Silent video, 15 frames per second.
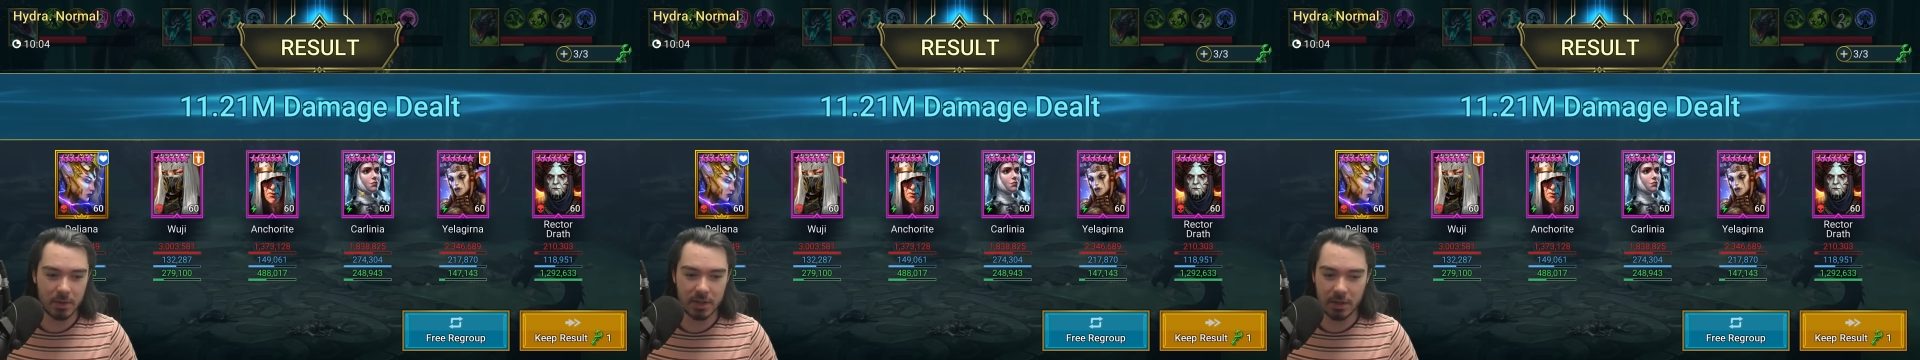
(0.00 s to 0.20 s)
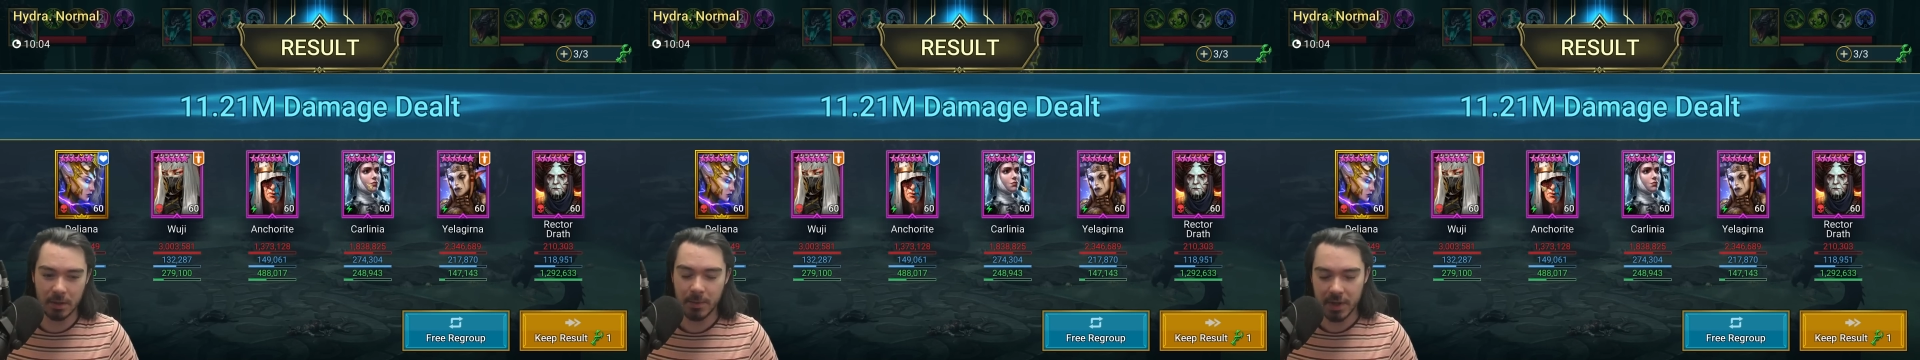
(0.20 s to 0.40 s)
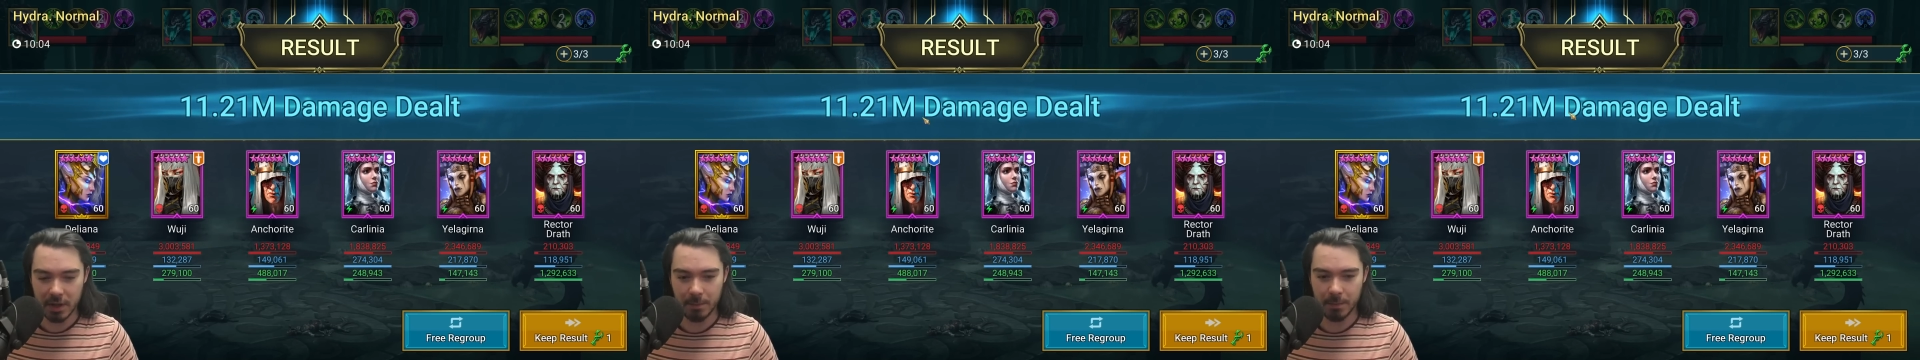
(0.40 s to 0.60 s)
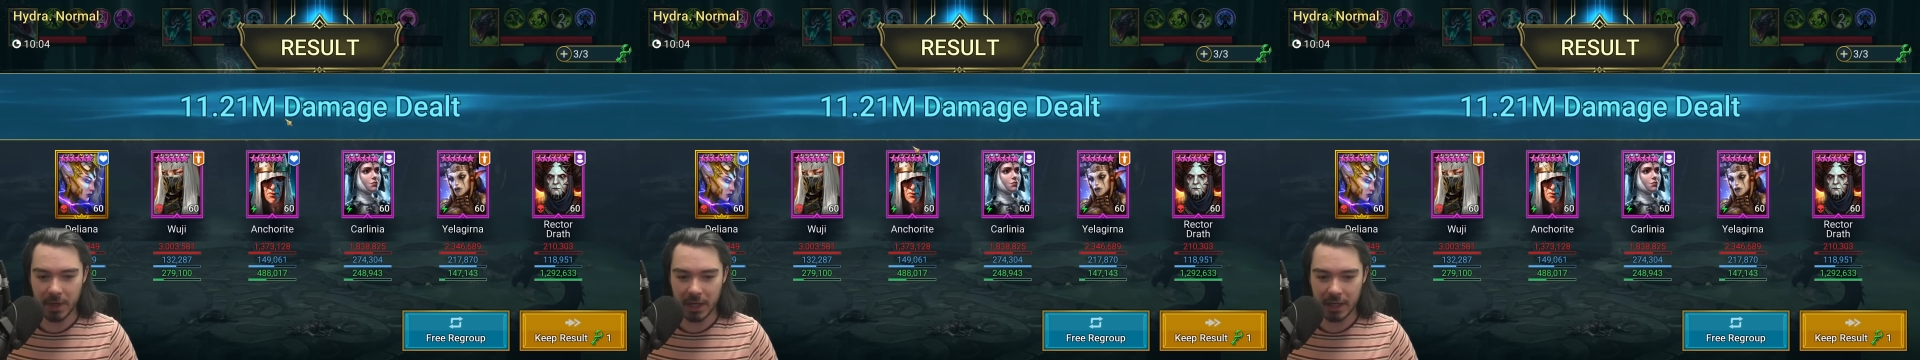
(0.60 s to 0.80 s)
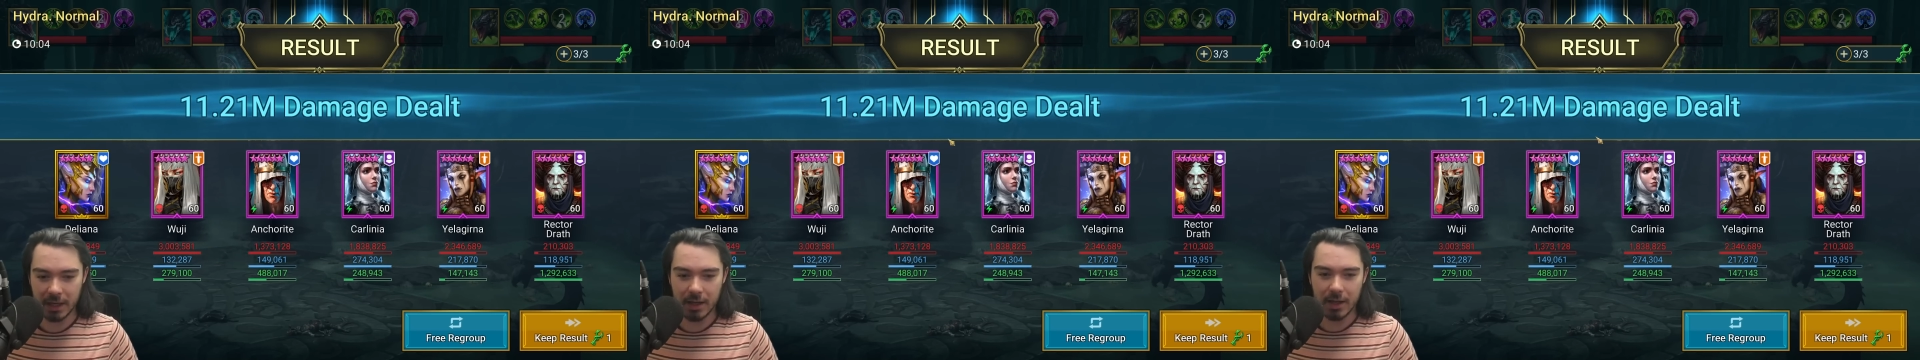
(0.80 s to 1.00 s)
some of them,
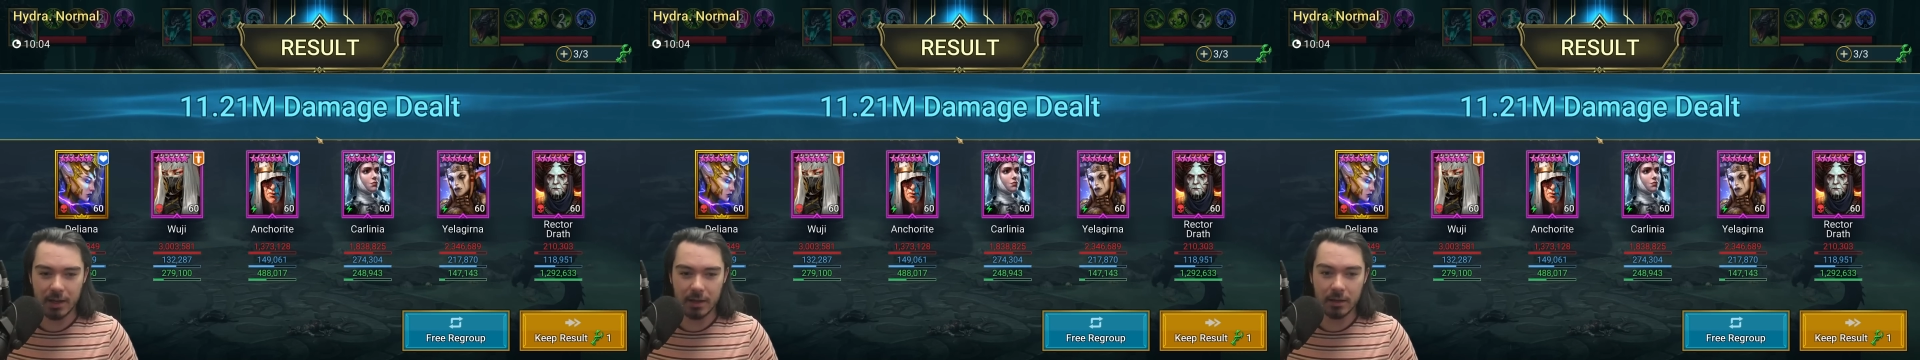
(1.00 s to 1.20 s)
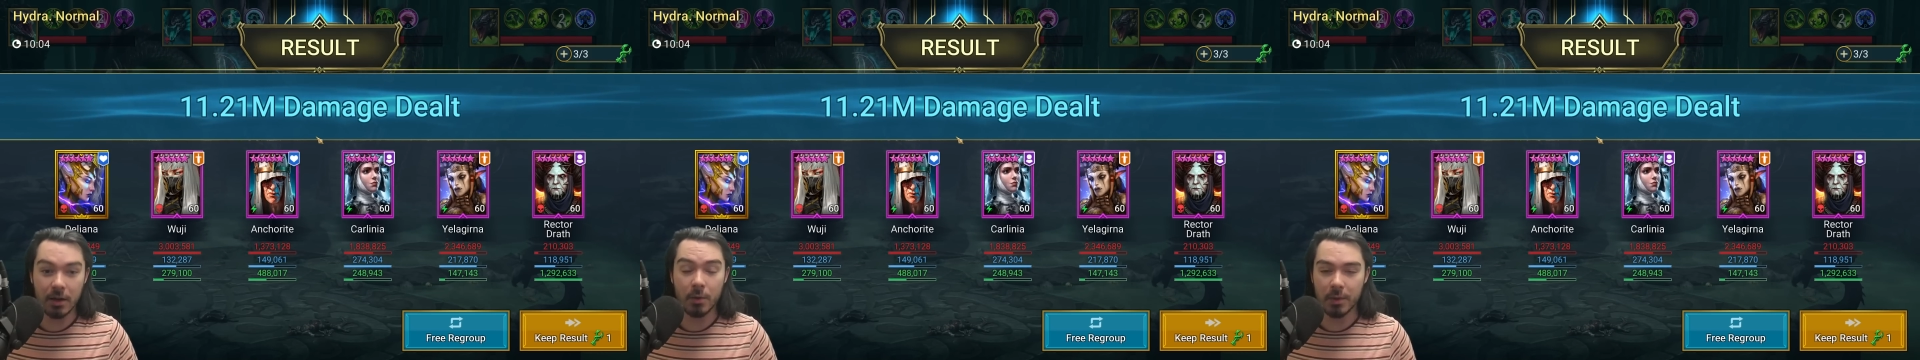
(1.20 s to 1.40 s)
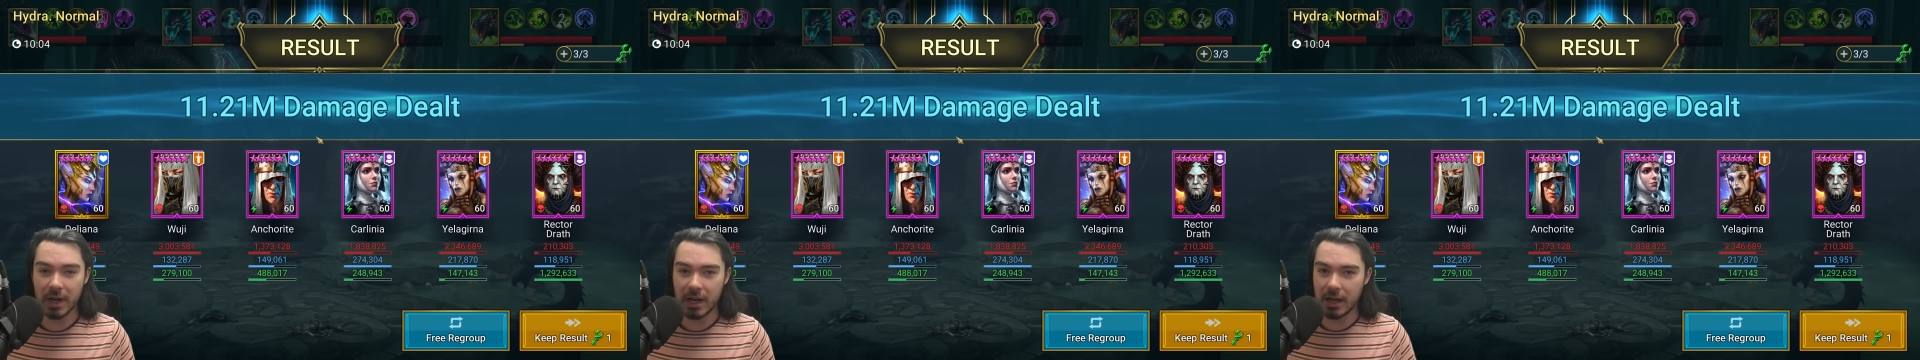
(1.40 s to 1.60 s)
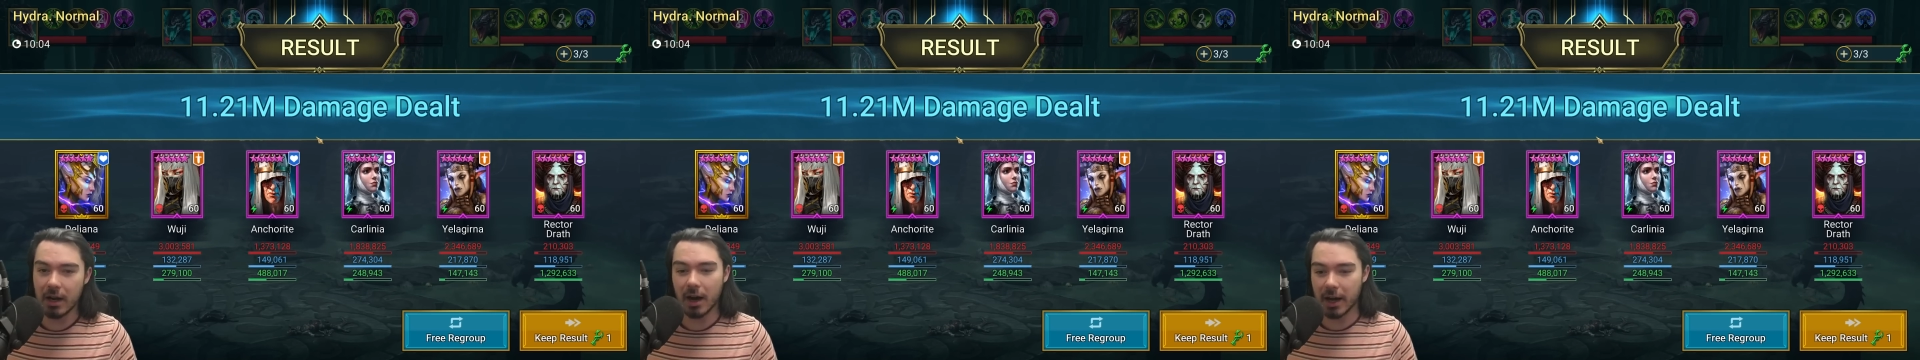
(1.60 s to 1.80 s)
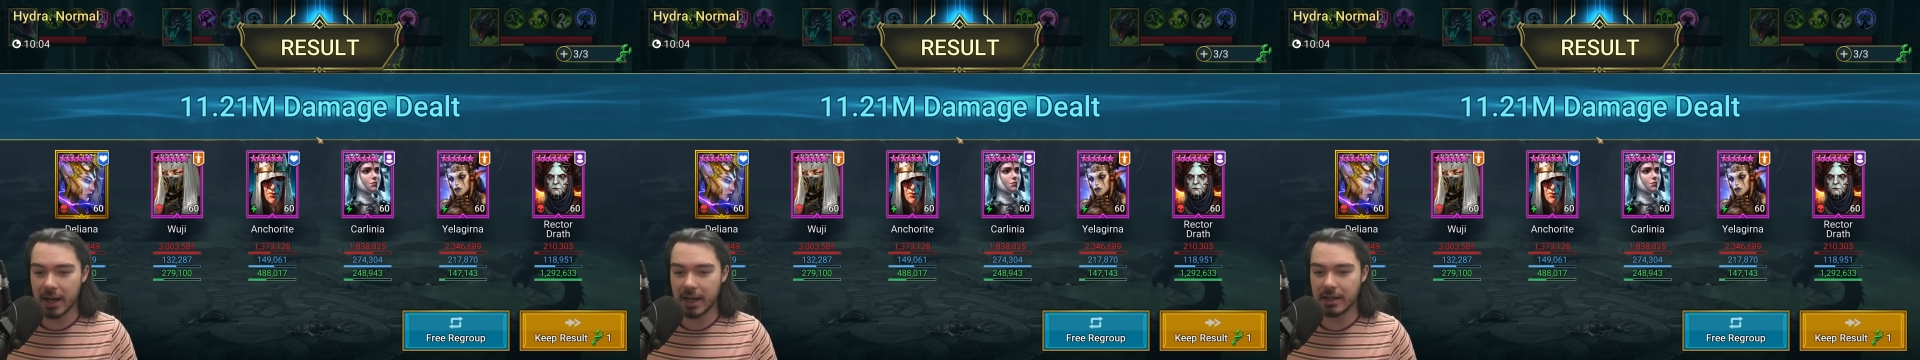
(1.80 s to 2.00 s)
but no really
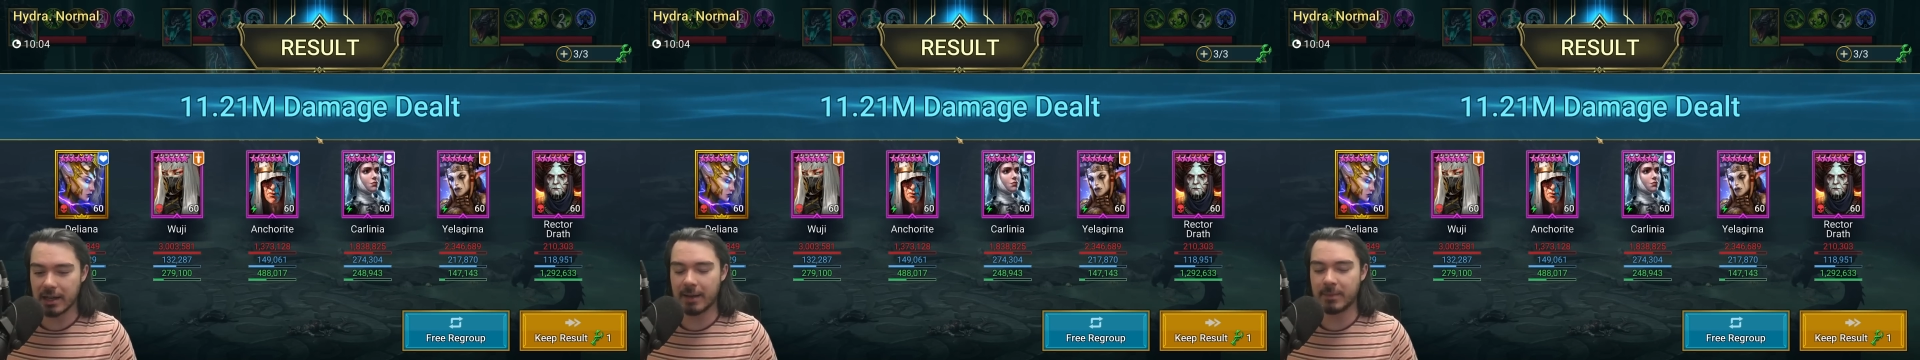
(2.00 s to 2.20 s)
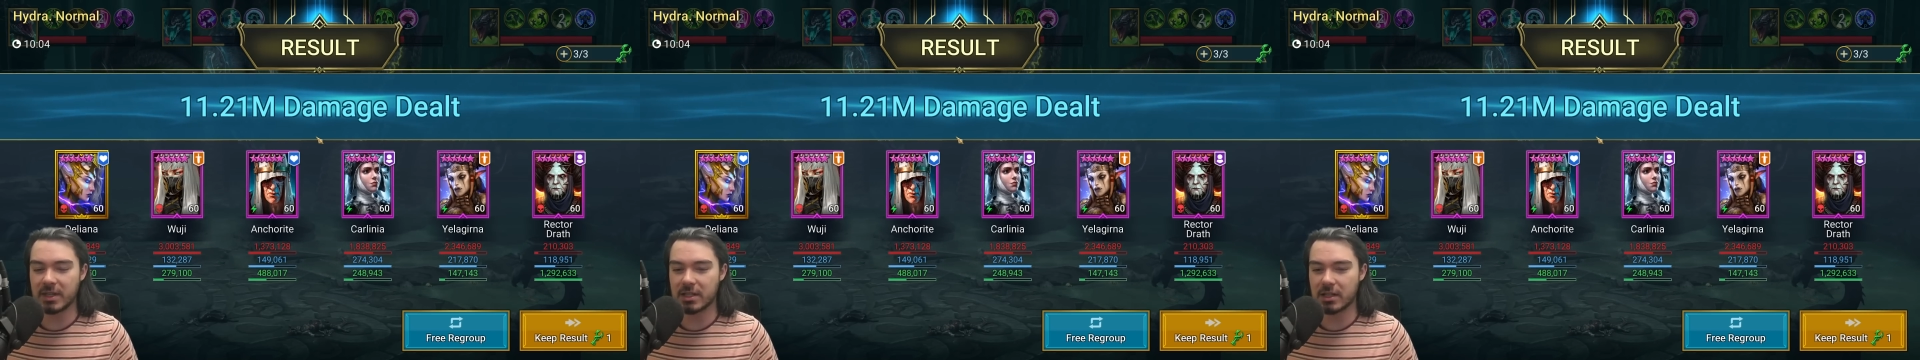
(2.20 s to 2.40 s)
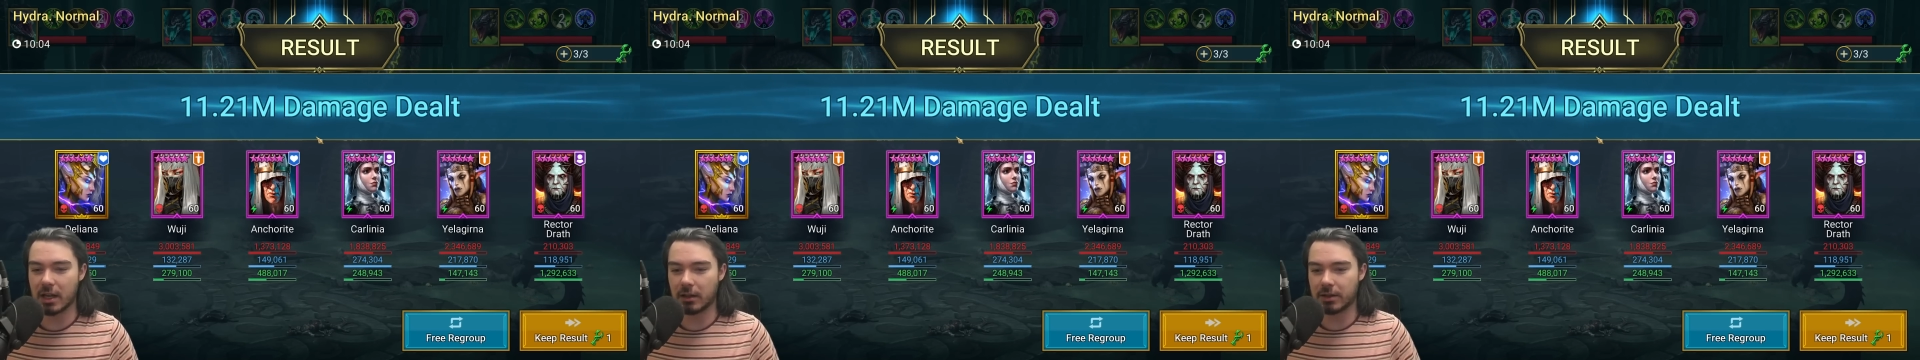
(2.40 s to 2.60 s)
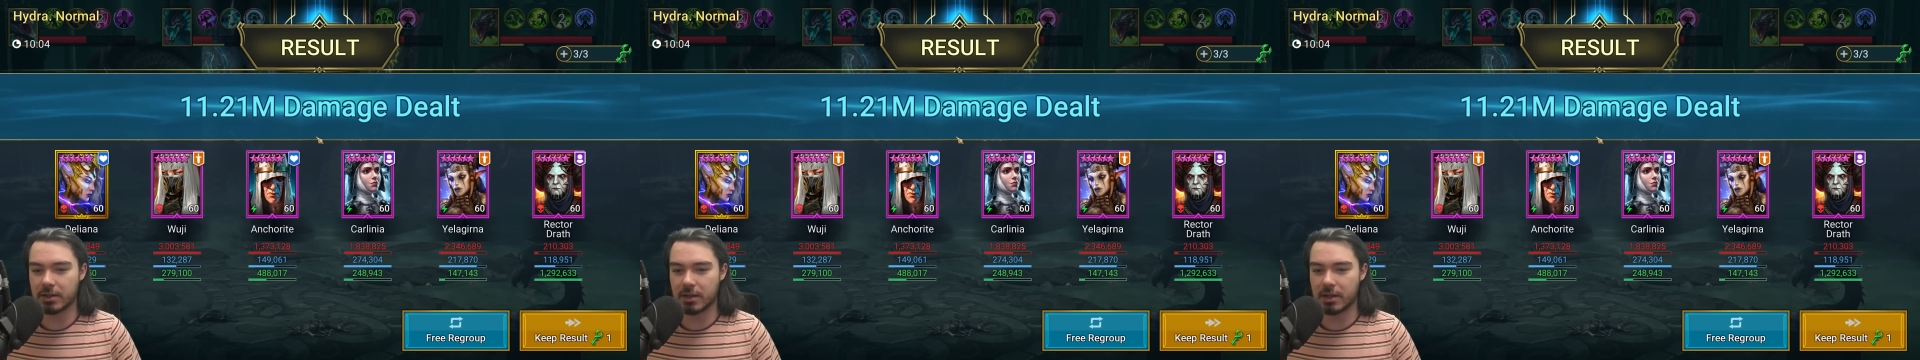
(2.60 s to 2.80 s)
high damage healers,